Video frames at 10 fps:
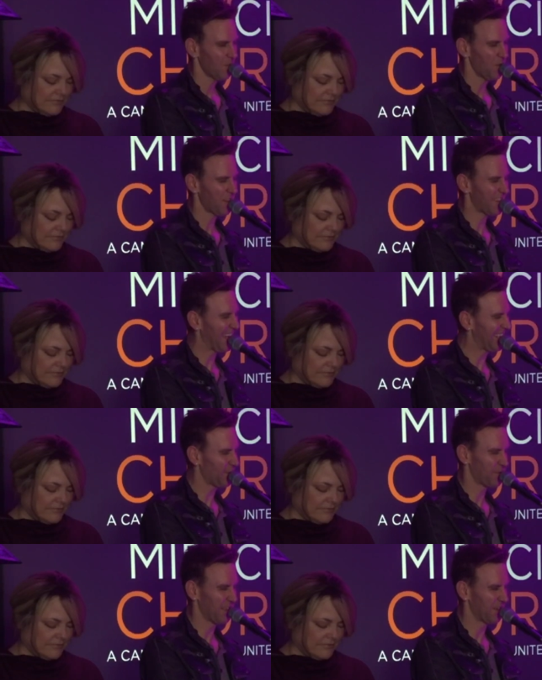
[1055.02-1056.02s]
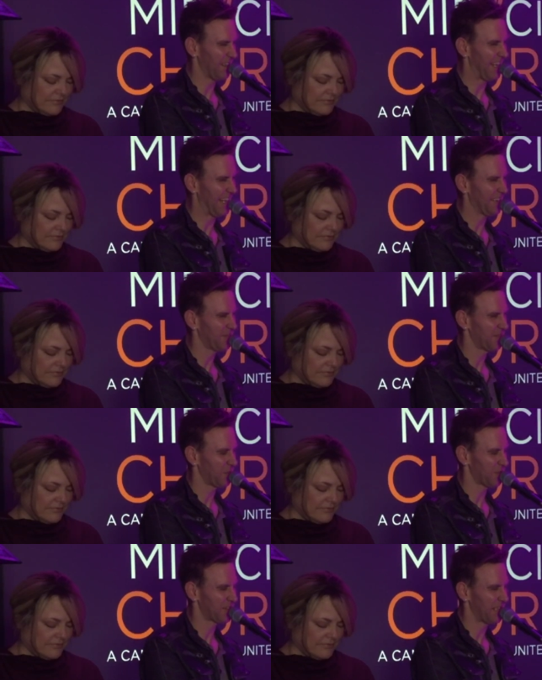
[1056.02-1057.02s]
Speaker 1: We thank you for your life
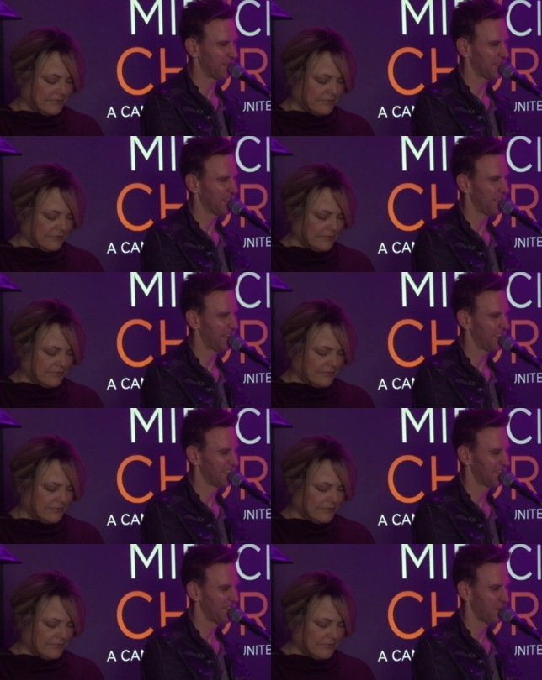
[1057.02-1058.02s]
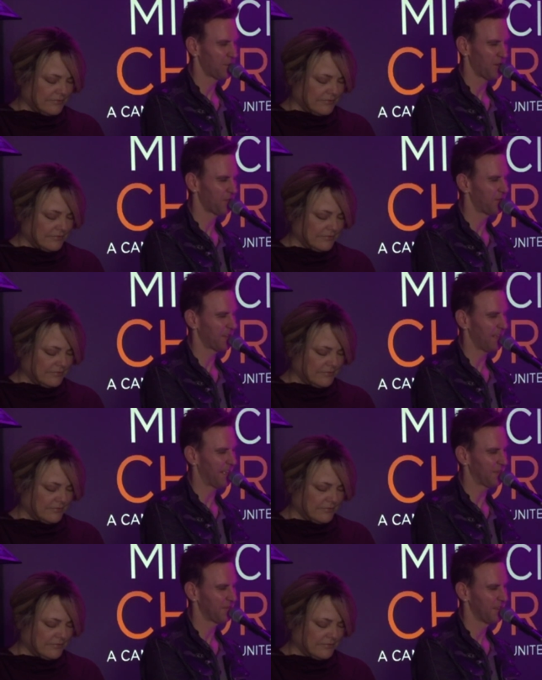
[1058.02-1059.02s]
that was given, God, your perfect
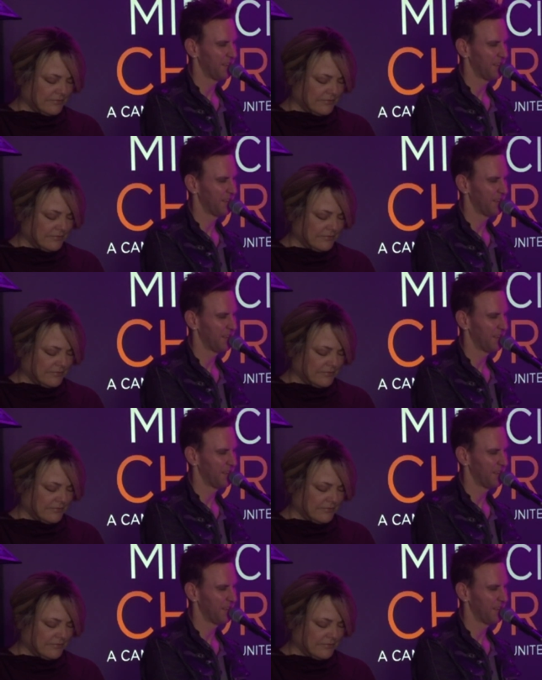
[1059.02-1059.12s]
life.